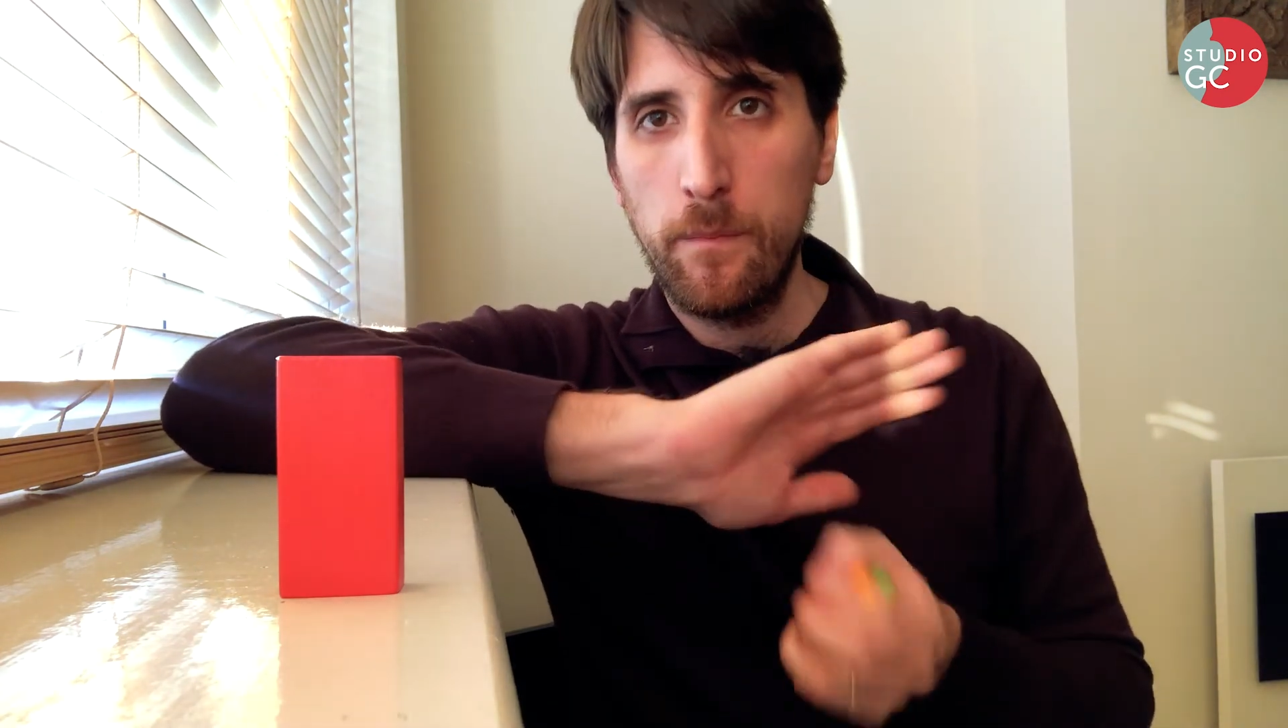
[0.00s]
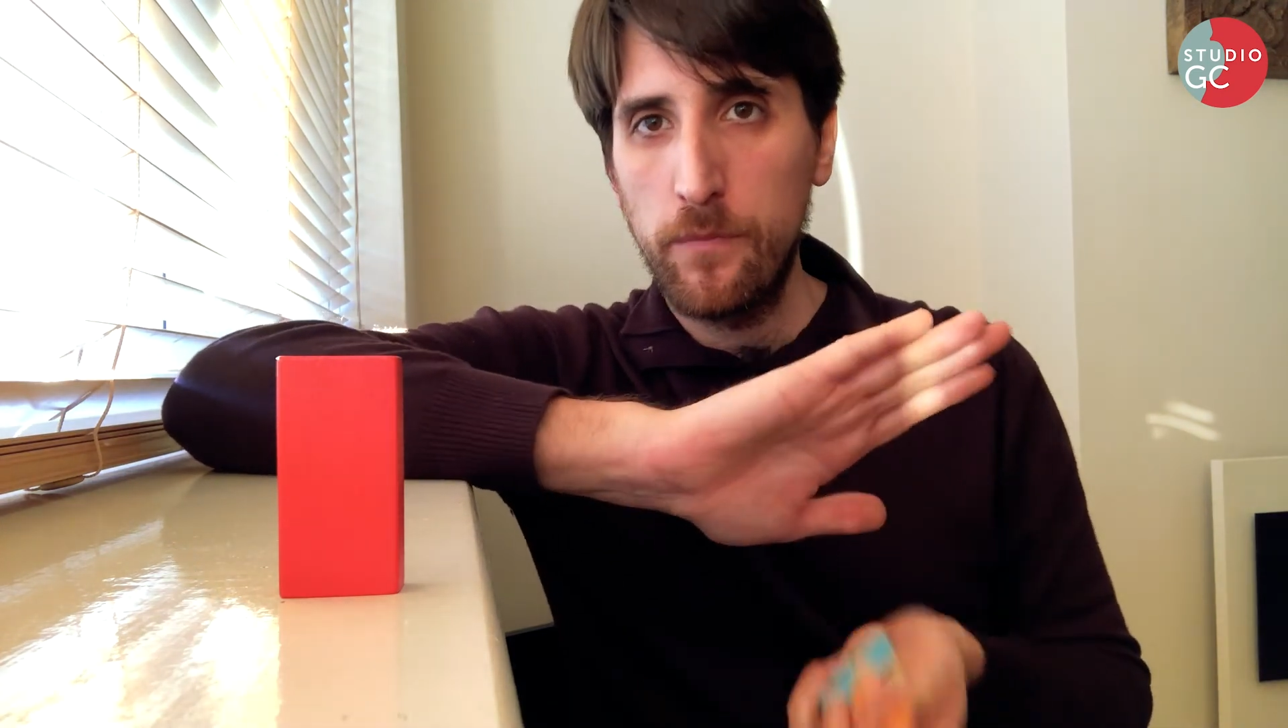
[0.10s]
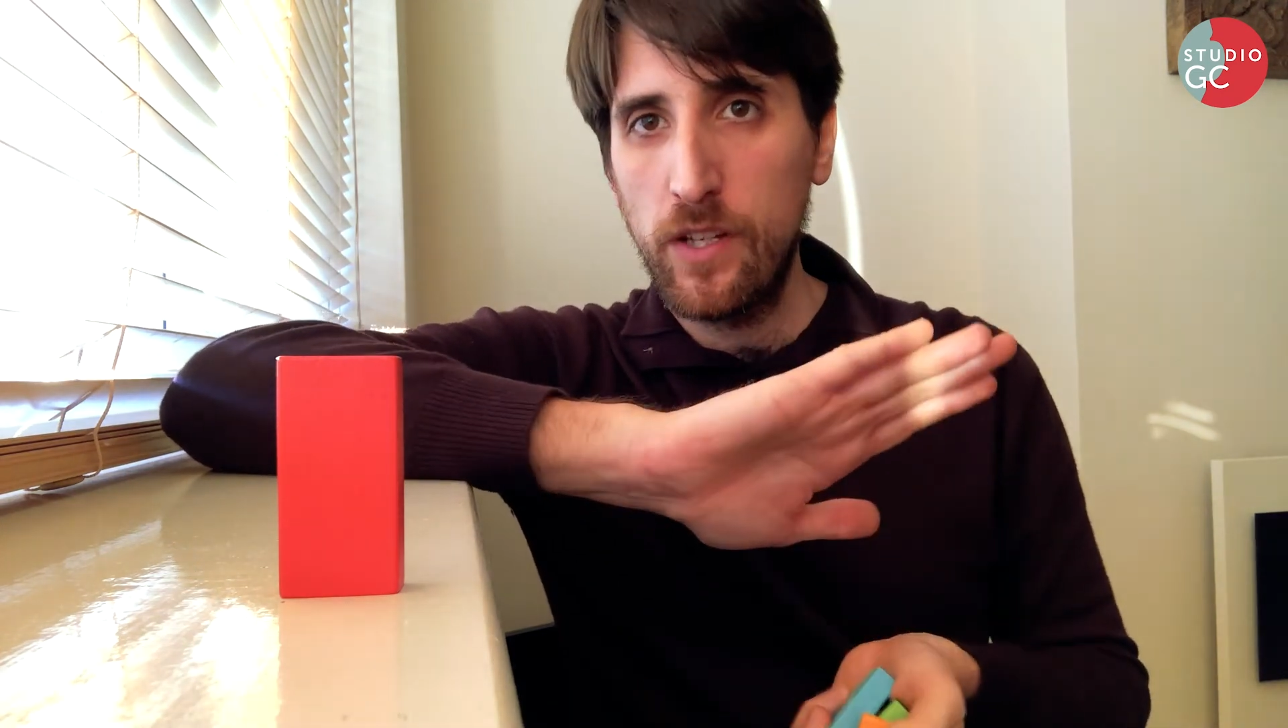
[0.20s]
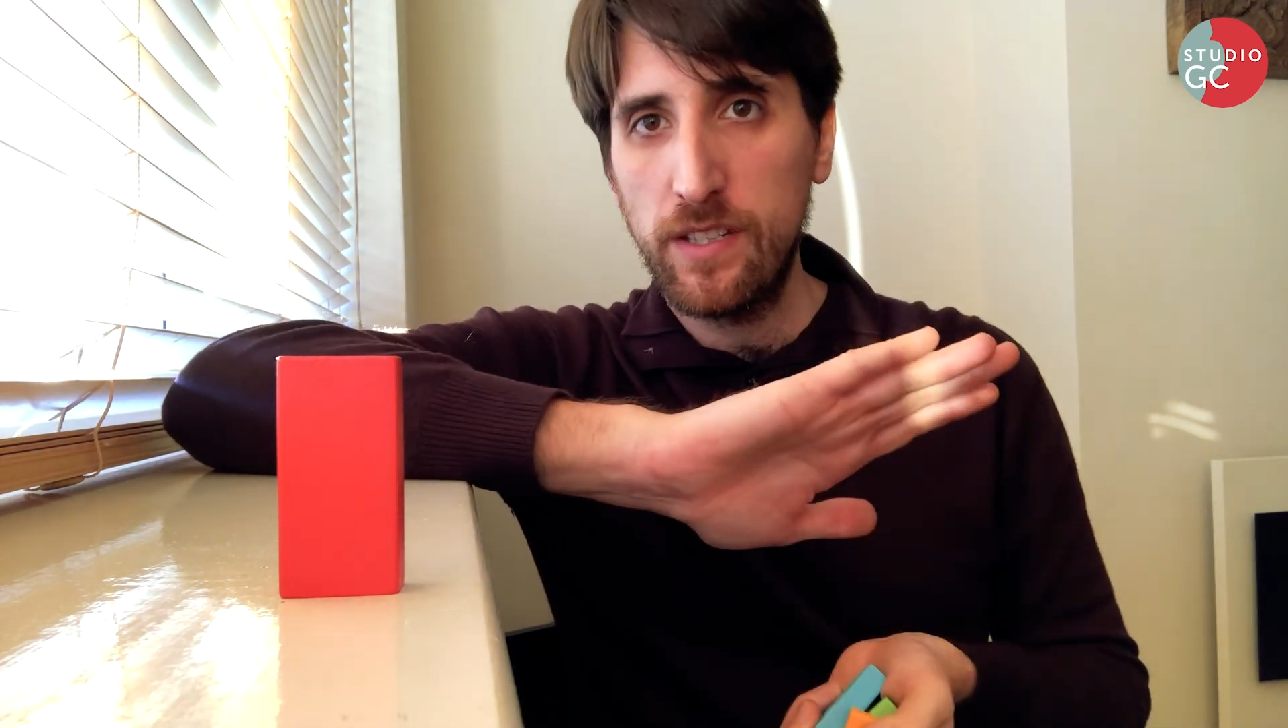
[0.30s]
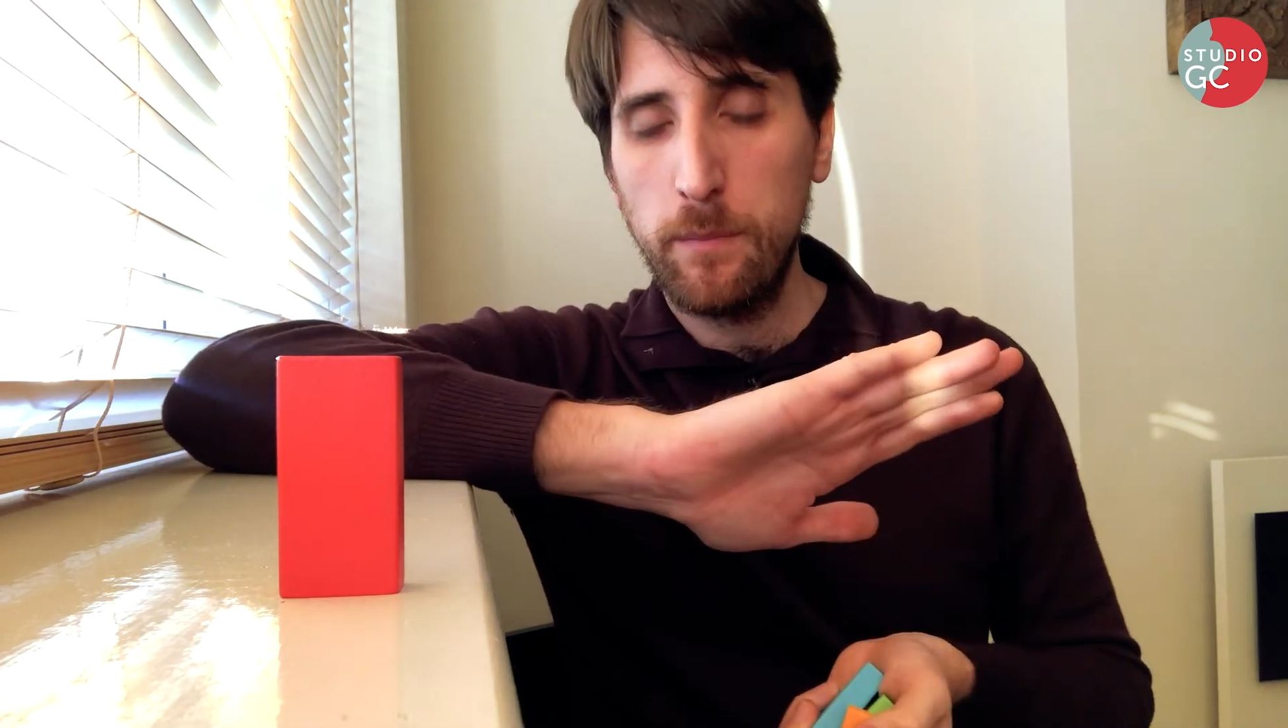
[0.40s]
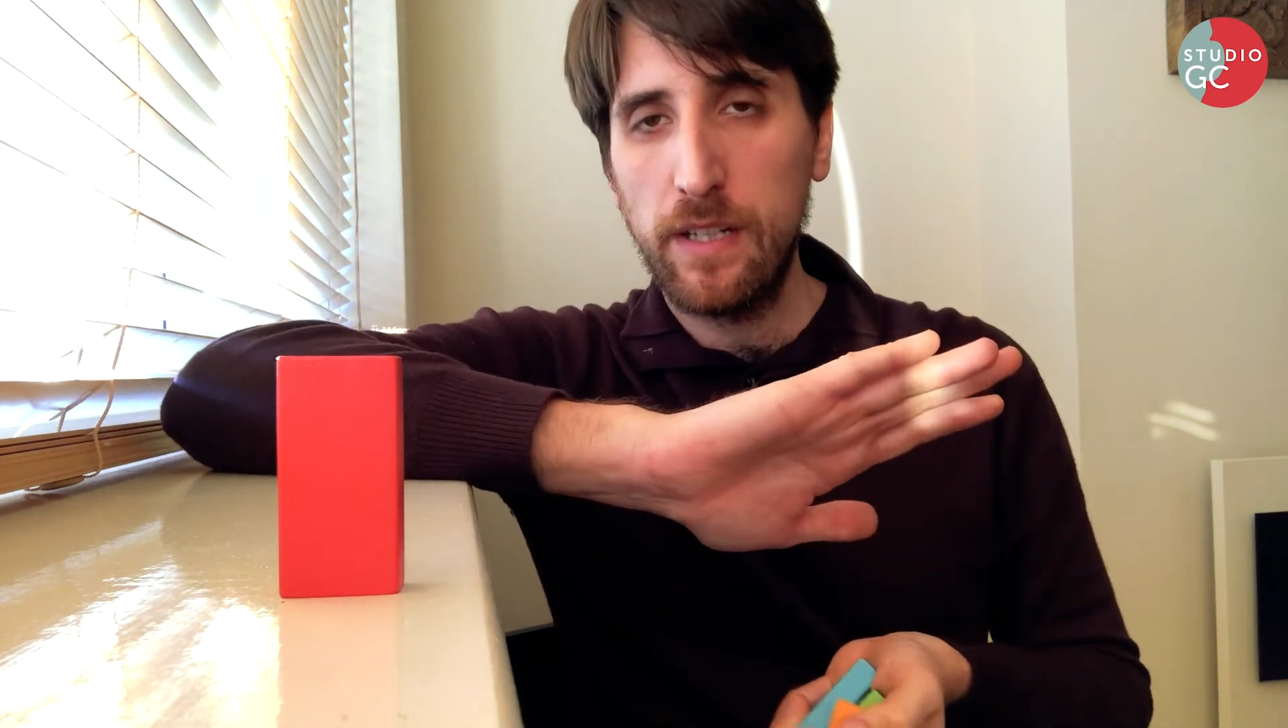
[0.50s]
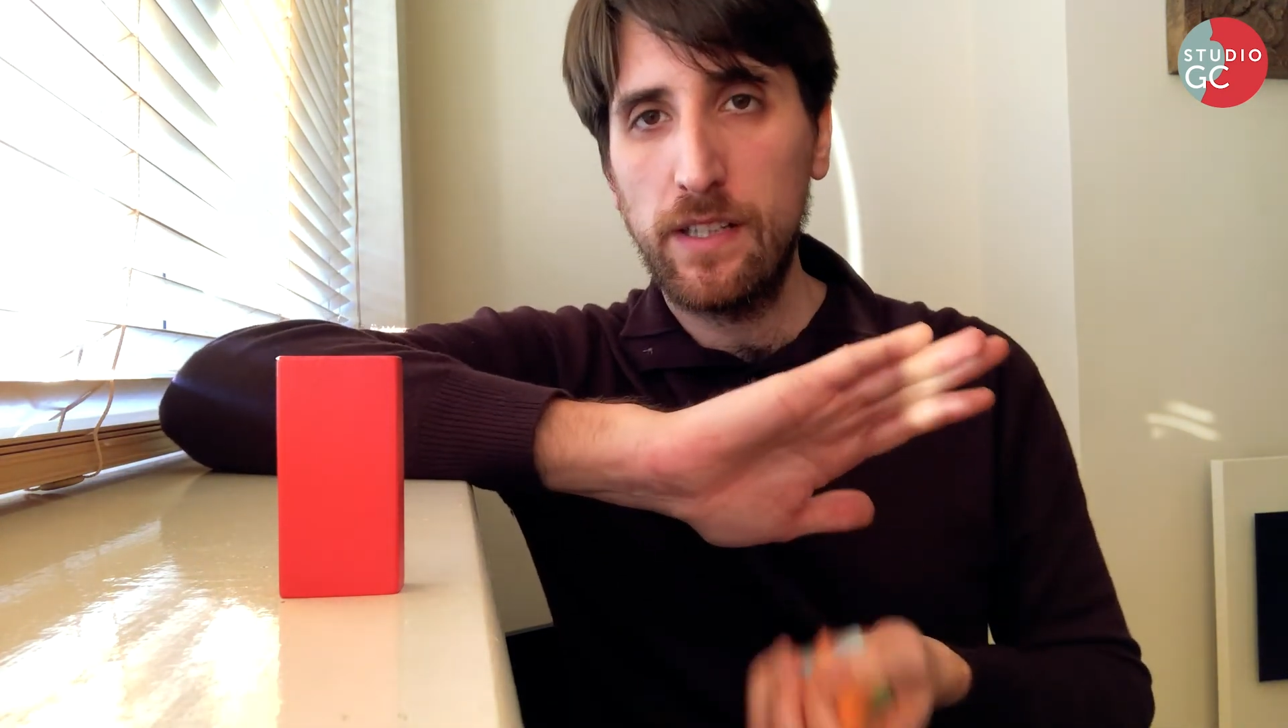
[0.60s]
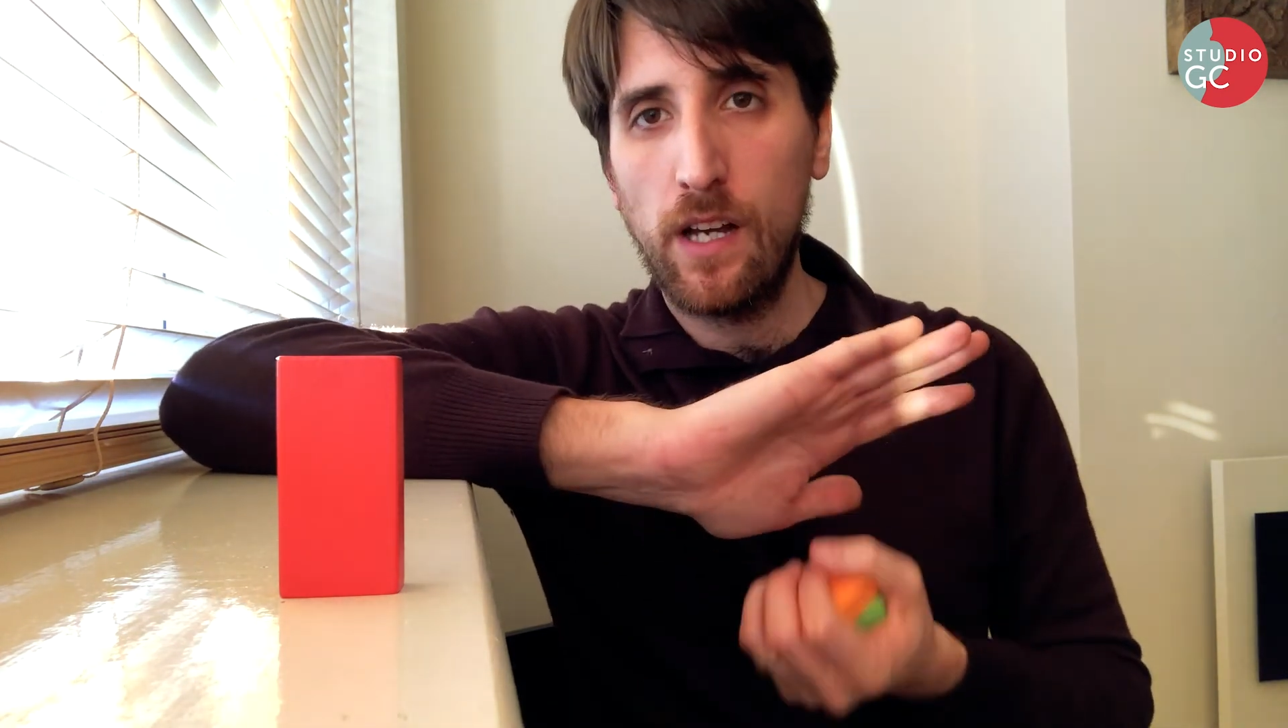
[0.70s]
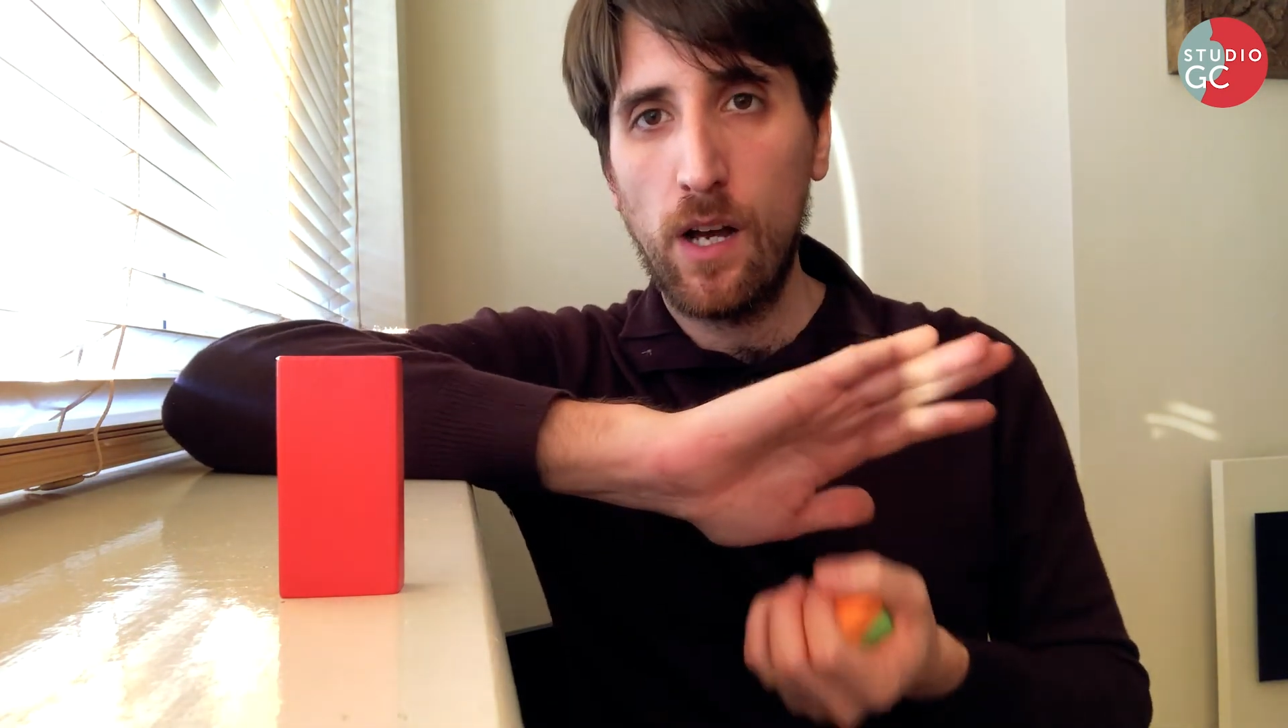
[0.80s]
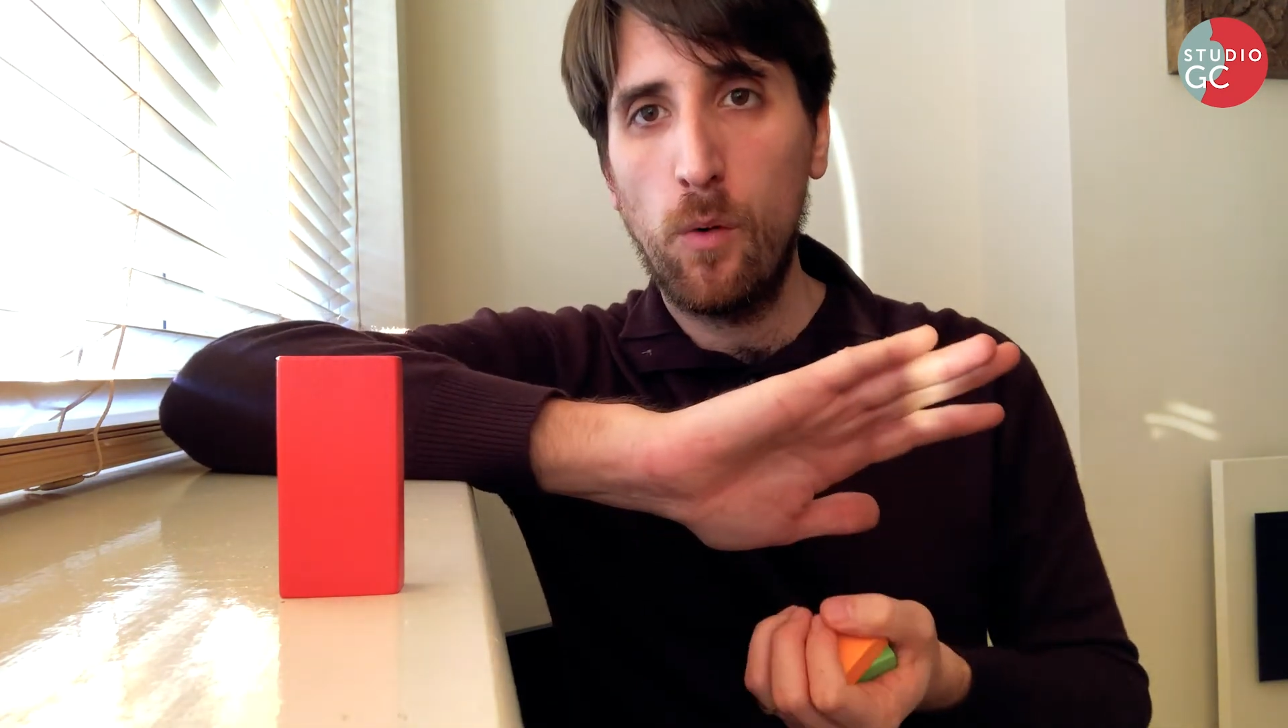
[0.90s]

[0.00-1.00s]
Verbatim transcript: doesn't matter how